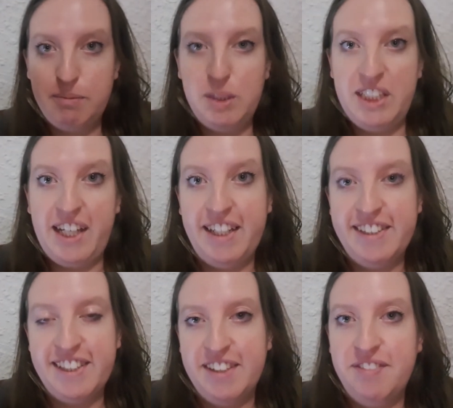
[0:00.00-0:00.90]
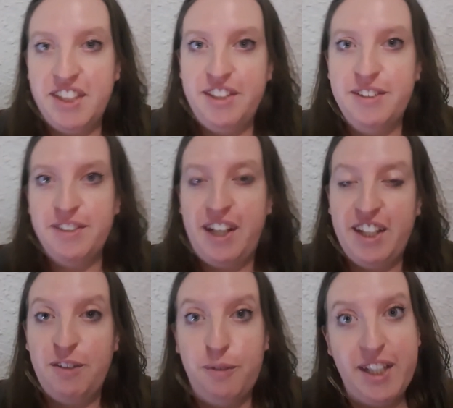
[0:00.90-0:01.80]
I'm busy editing the video and
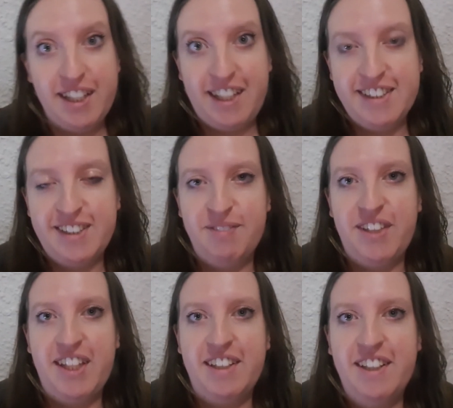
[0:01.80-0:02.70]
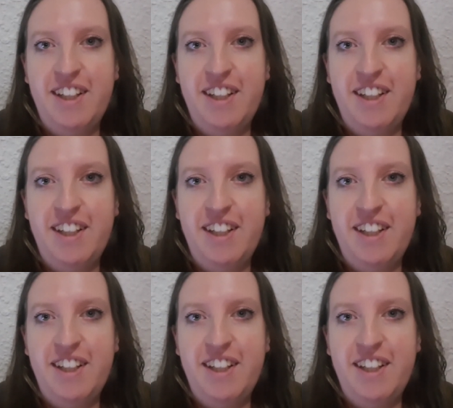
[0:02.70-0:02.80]
I realized something.